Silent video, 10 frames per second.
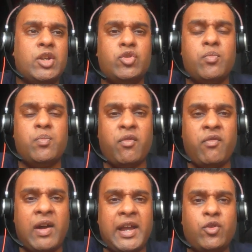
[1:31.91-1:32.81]
to
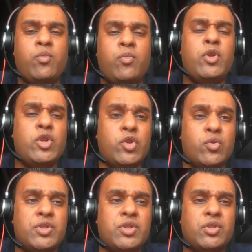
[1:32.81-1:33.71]
provide or
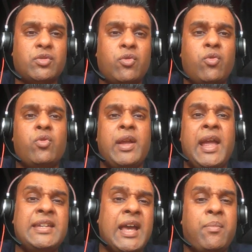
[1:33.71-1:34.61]
produce or
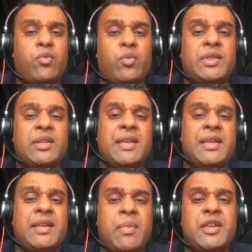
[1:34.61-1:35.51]
end up with
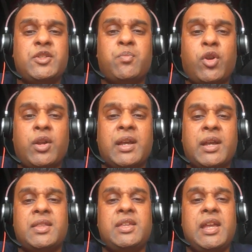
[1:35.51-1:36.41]
customized
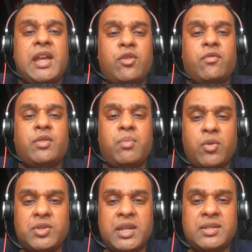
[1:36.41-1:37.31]
products at the end of the
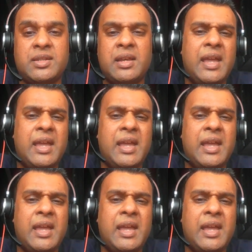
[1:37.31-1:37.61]
process.